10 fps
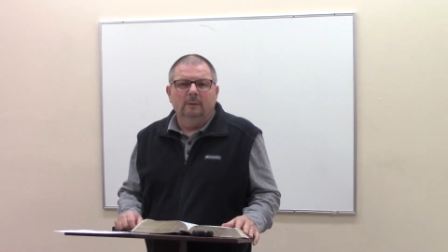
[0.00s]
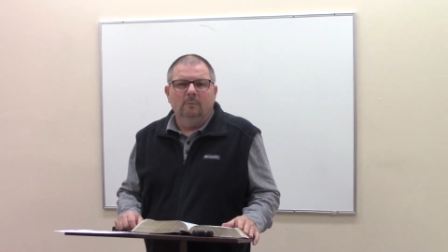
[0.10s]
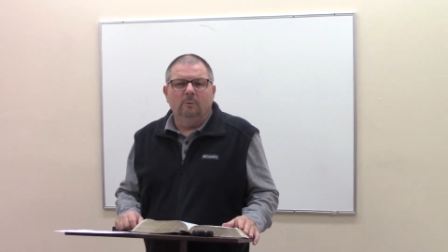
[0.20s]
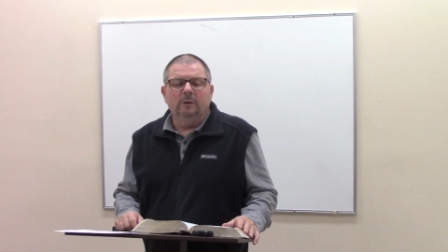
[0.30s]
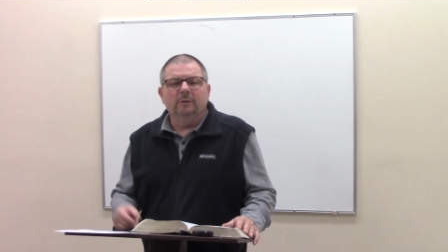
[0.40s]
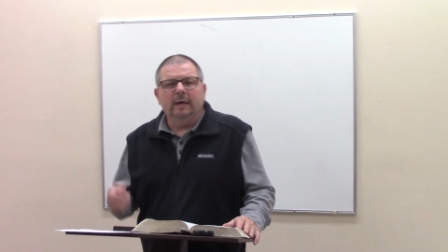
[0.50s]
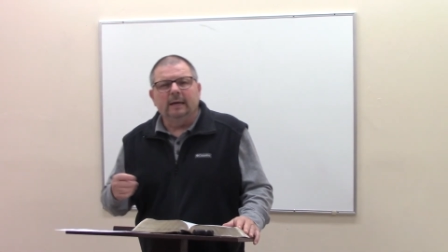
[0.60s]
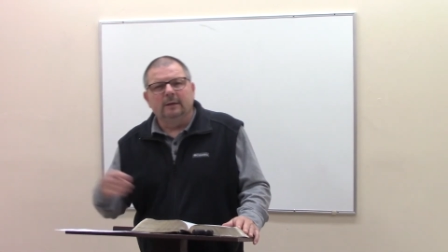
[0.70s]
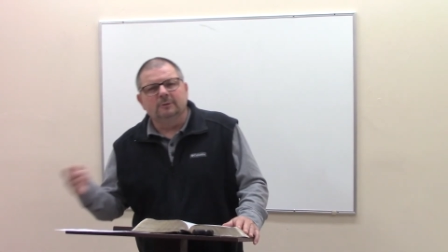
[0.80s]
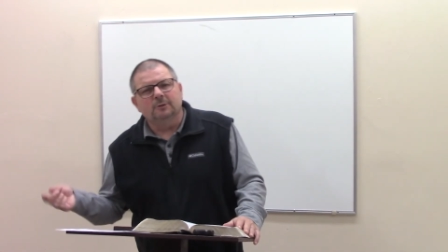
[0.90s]
Well, you think
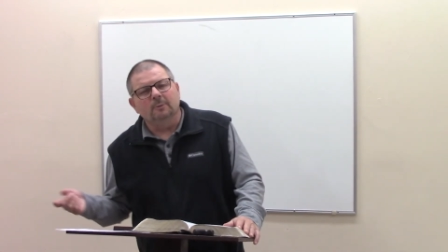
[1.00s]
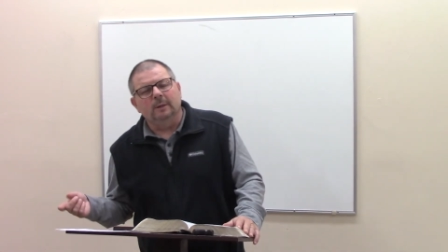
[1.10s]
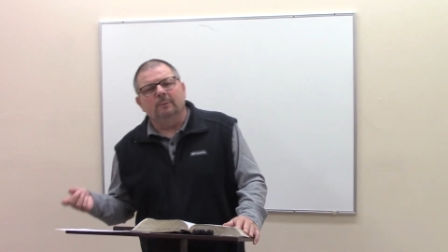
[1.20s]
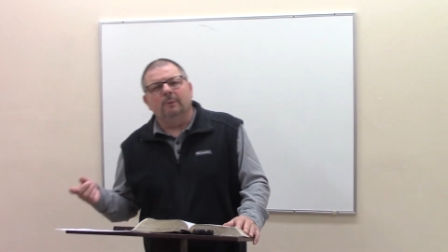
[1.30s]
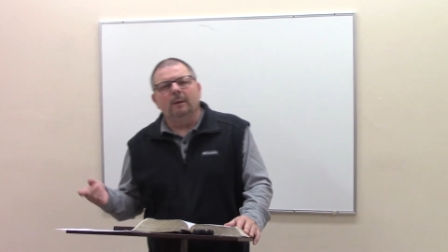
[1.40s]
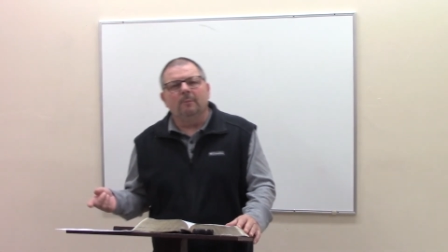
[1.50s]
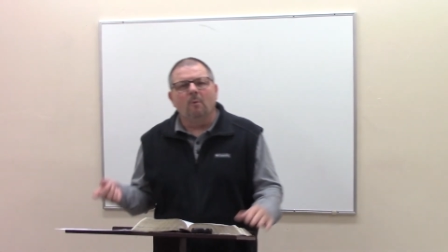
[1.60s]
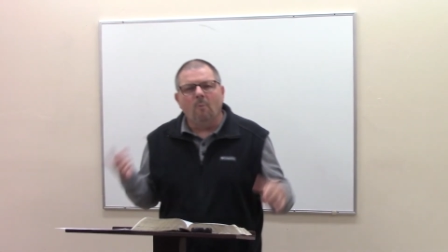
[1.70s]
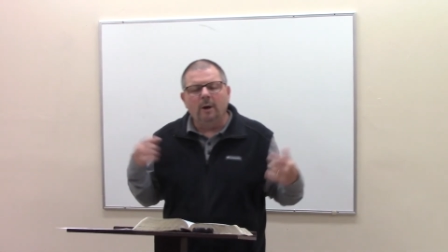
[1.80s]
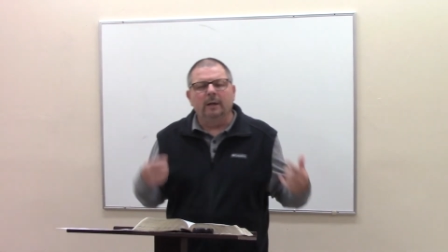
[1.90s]
out of 2 million people,
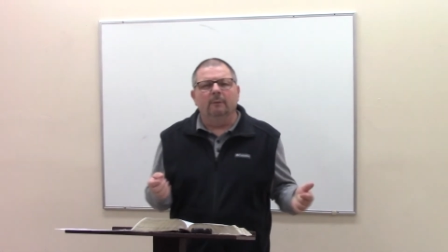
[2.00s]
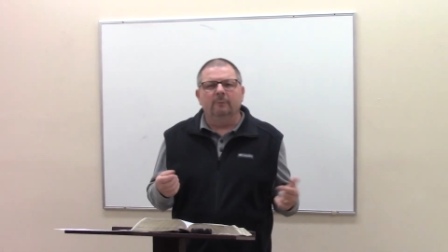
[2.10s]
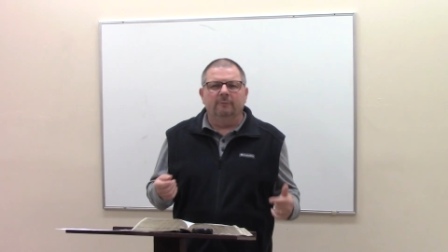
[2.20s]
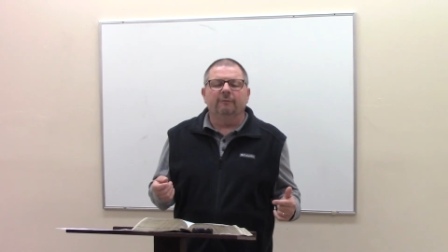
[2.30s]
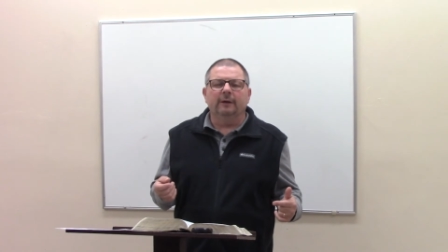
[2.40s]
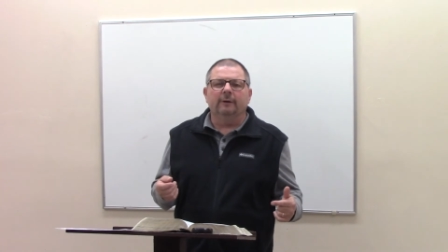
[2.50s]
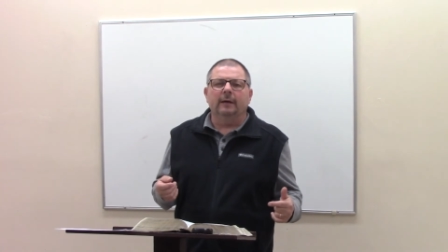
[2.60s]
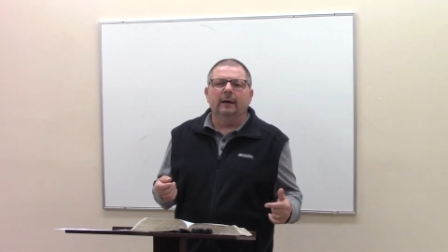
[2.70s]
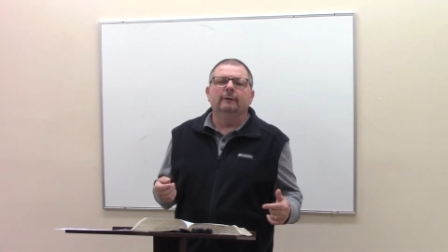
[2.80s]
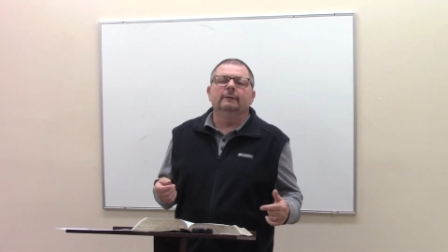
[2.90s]
one of them would have figured
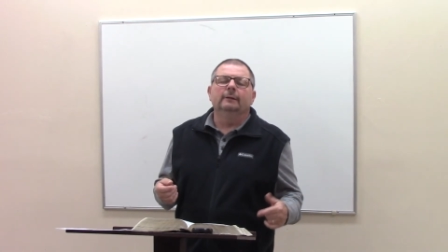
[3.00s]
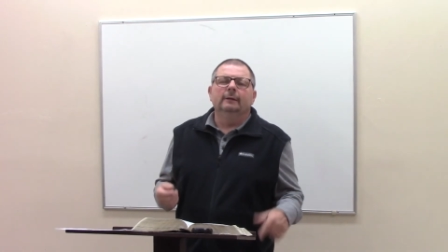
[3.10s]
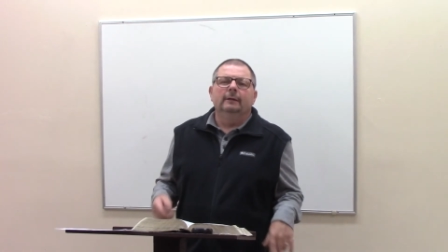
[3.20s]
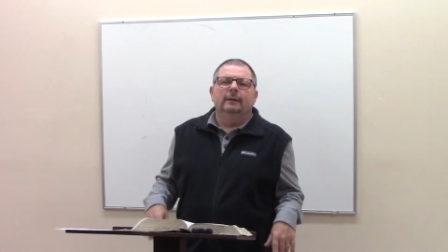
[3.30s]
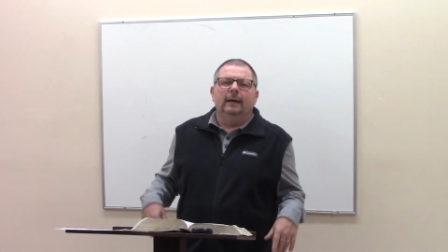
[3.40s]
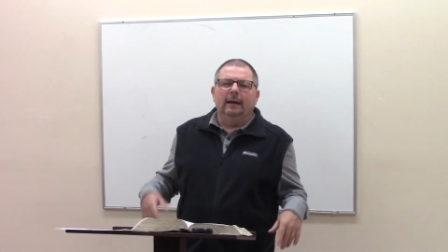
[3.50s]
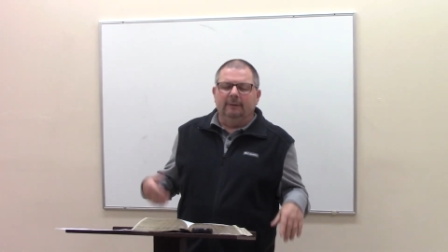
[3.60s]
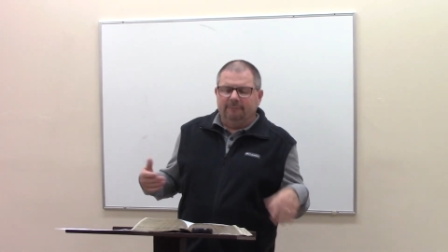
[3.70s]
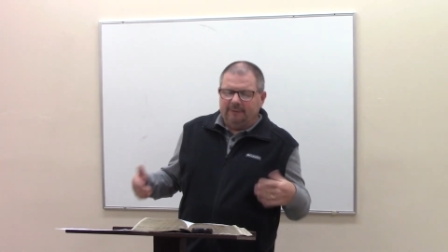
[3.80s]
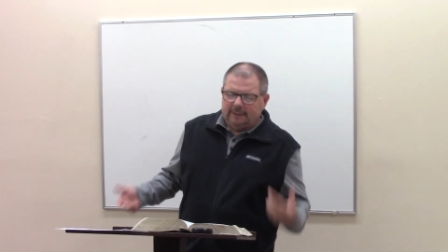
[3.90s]
out
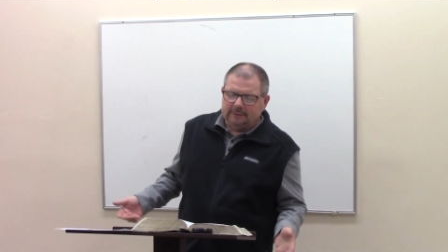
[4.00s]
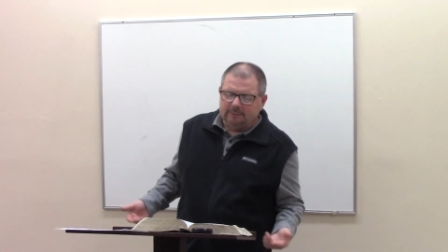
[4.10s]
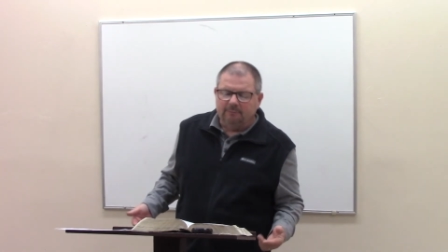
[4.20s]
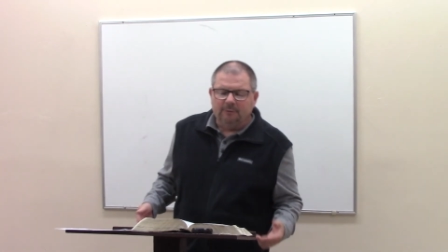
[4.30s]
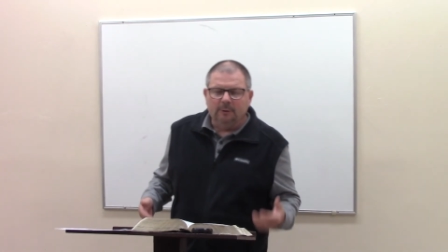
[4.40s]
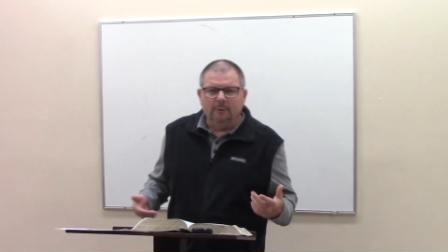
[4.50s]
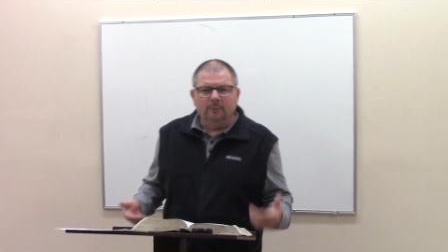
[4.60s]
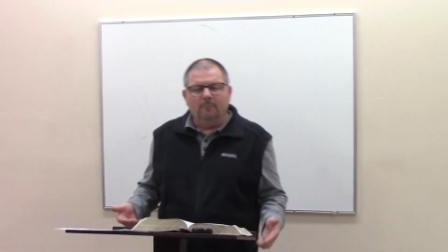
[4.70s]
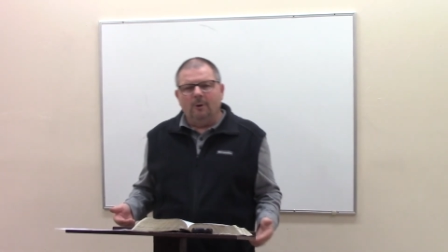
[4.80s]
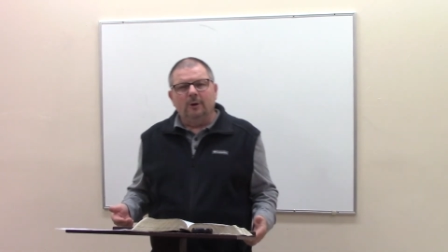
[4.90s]
how to find some food
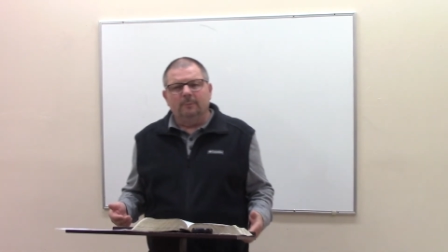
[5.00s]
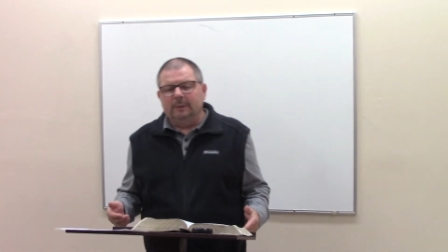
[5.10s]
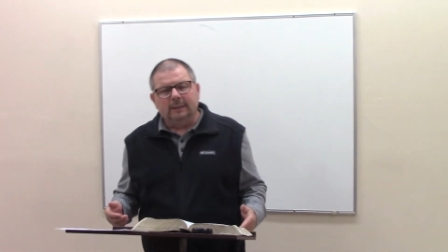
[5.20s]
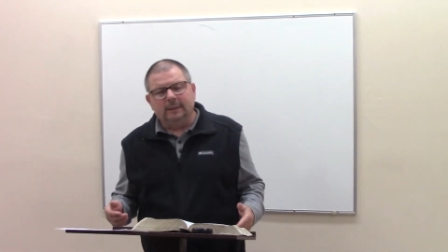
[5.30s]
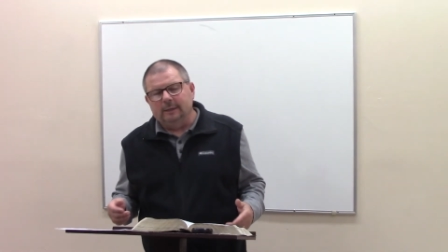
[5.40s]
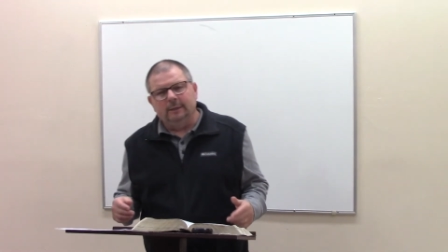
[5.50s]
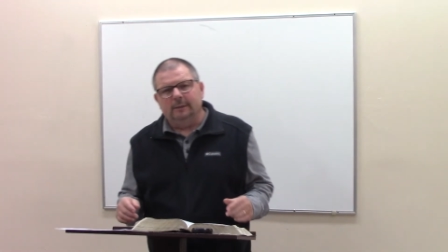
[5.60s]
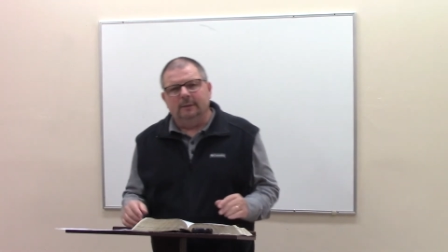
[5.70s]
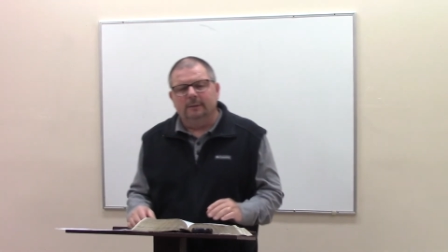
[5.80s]
and water, but they couldn't.